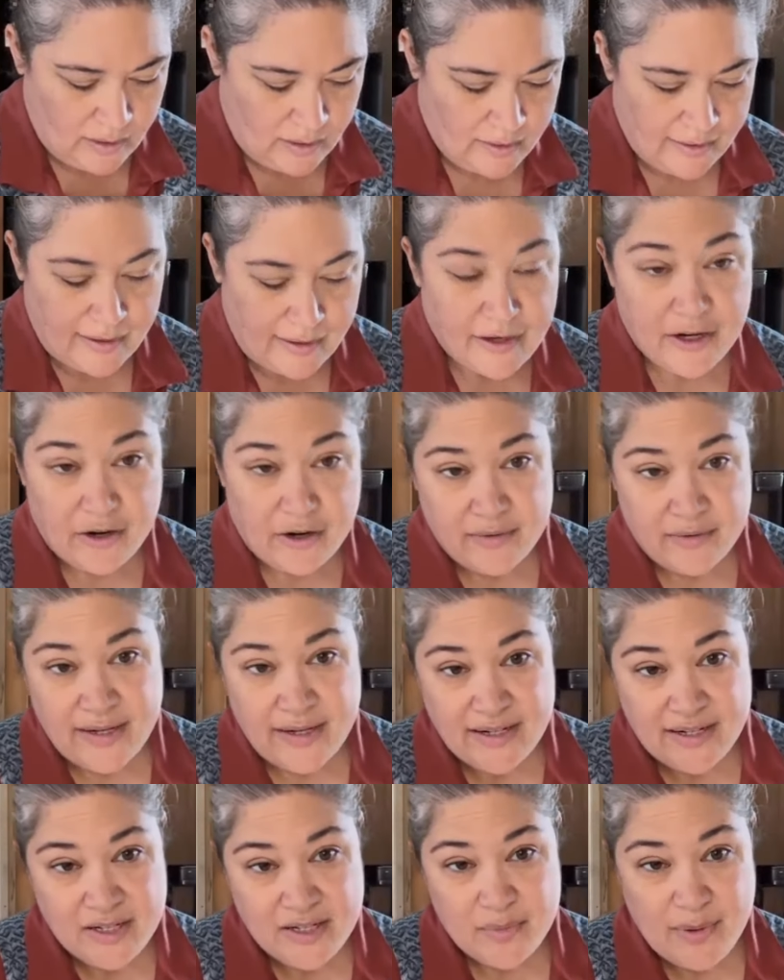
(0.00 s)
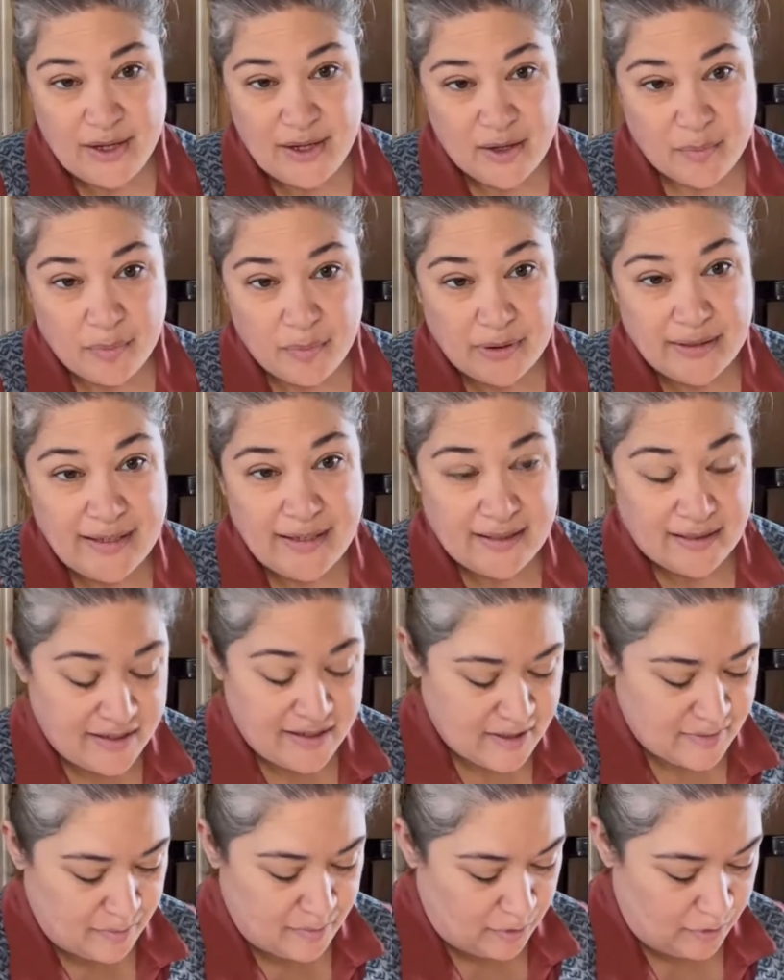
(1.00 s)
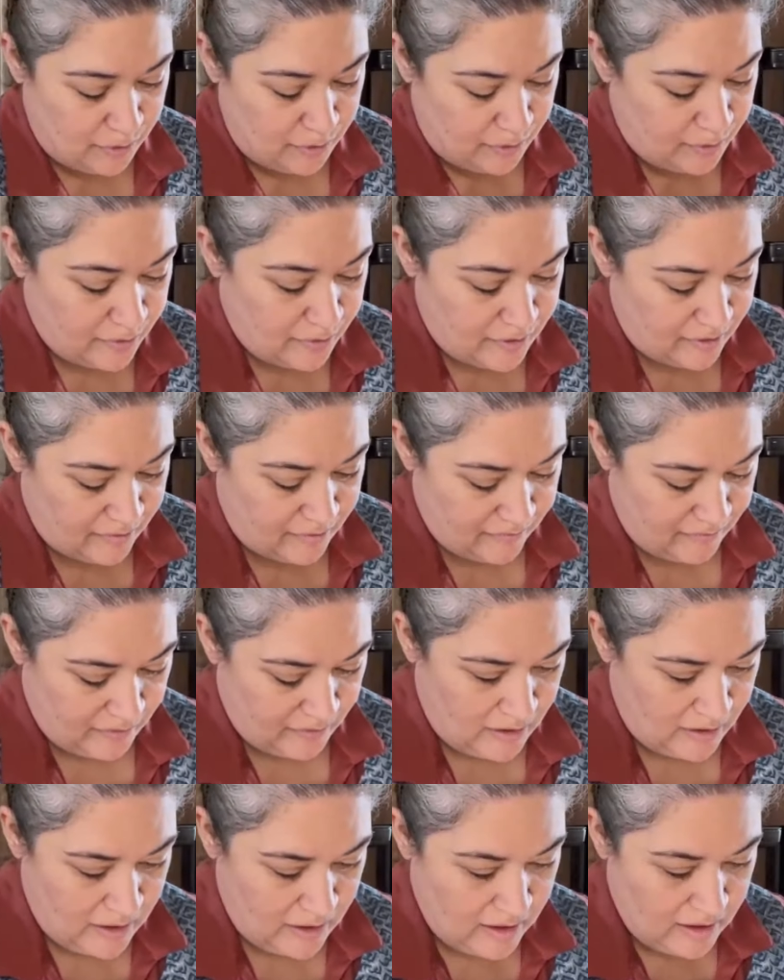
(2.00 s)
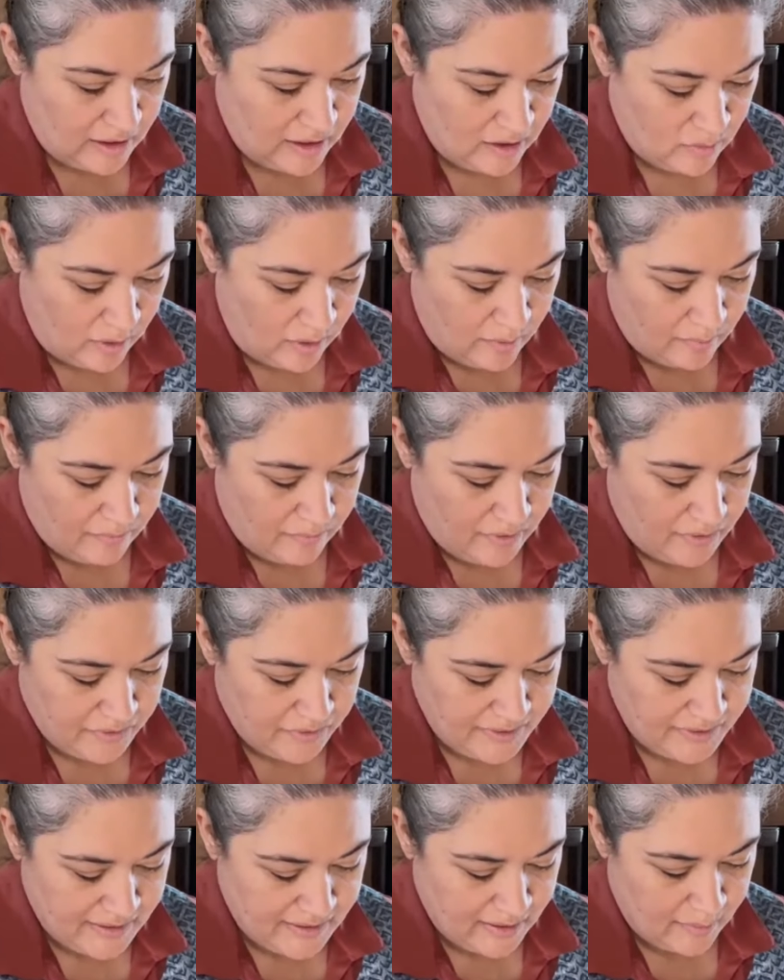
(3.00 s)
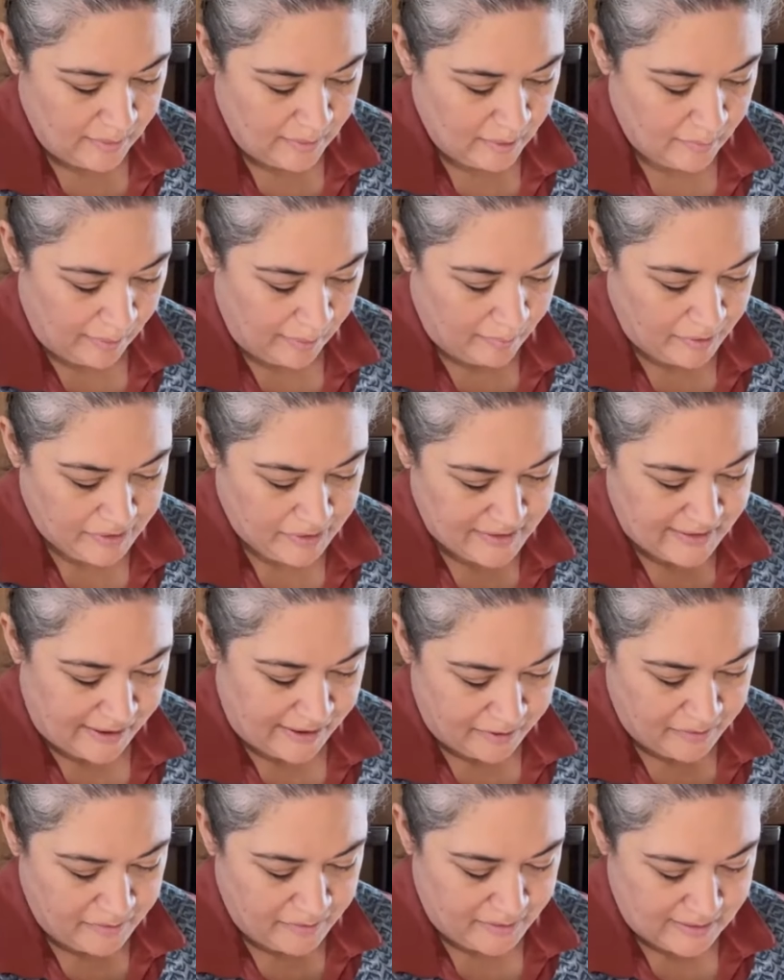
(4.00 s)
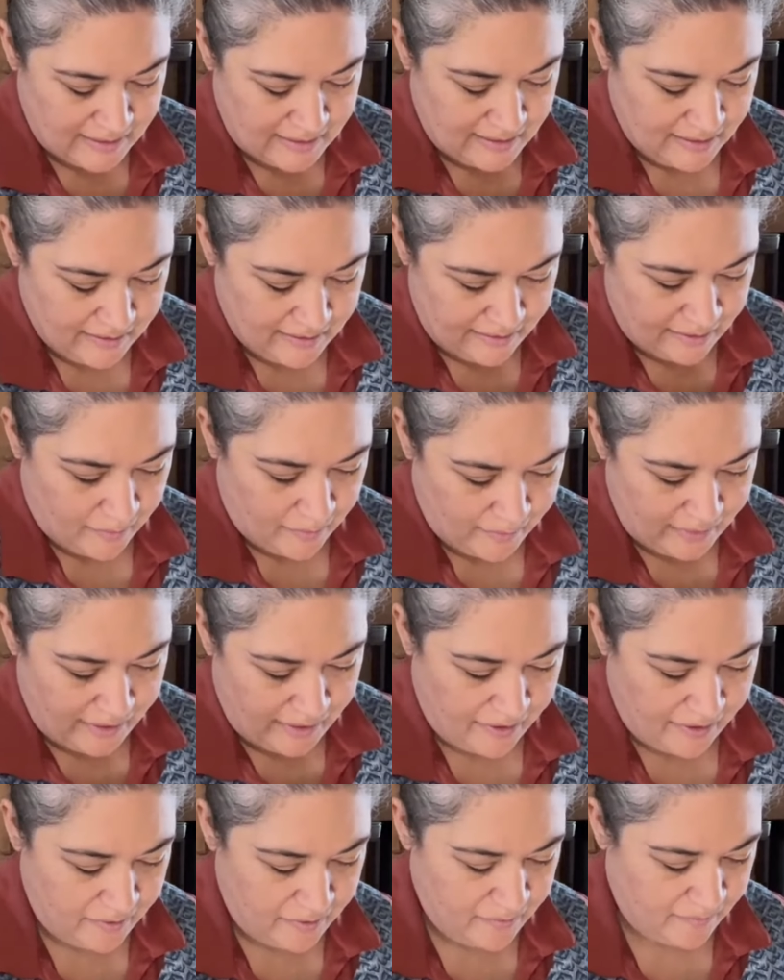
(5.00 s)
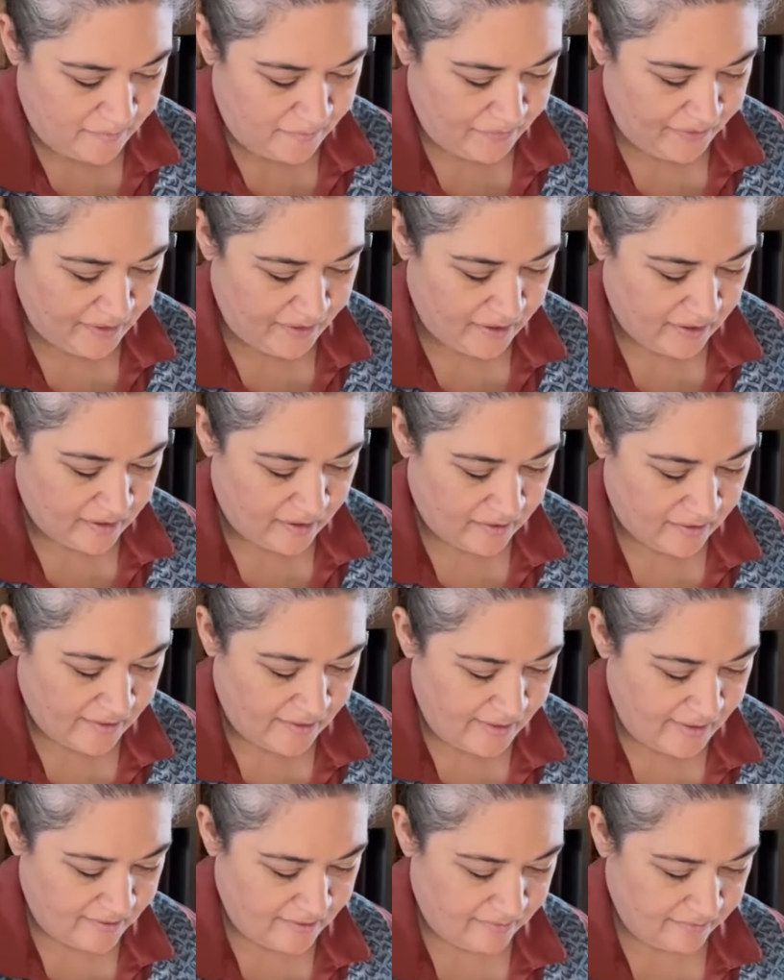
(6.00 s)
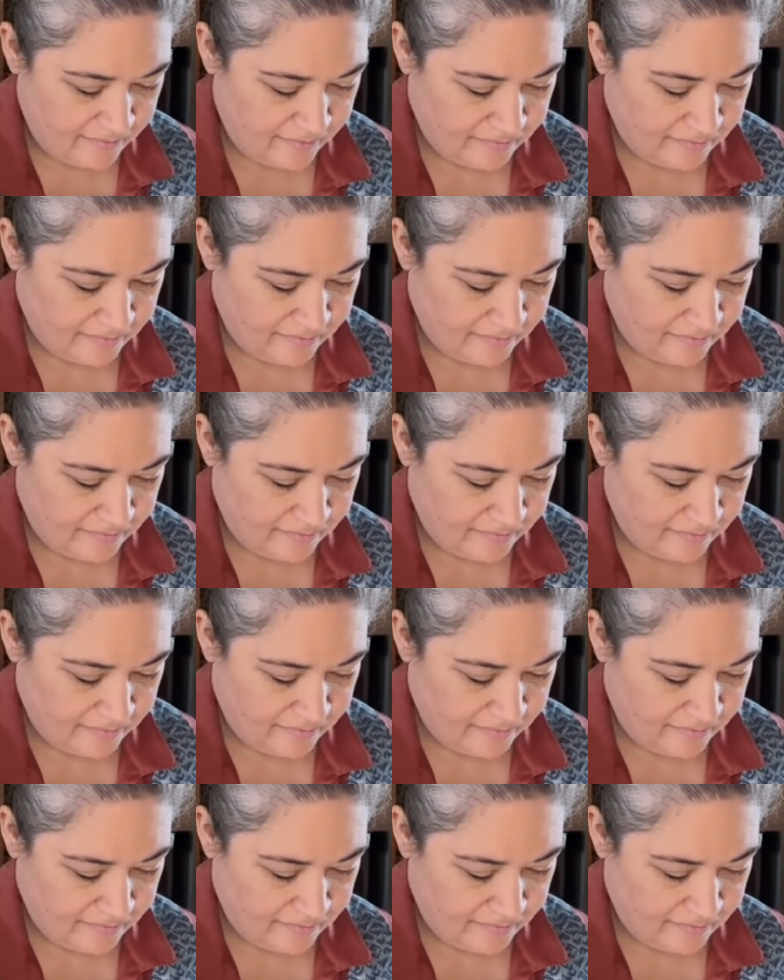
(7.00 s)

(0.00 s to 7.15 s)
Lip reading: Now you don't need it to be completely smooth. You want most of the big bubbles out. There we go. All right.